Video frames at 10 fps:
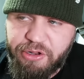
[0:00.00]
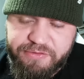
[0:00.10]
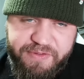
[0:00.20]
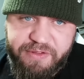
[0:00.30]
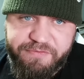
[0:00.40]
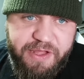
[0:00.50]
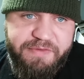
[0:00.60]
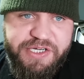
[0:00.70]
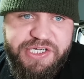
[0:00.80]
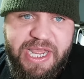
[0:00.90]
or have
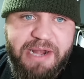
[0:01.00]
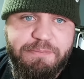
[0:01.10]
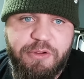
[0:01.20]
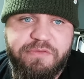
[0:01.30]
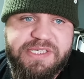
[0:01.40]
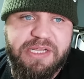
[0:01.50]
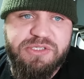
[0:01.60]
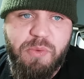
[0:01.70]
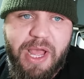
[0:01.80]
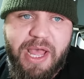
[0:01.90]
eventually had moves
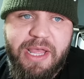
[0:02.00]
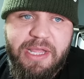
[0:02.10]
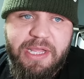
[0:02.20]
elsewhere.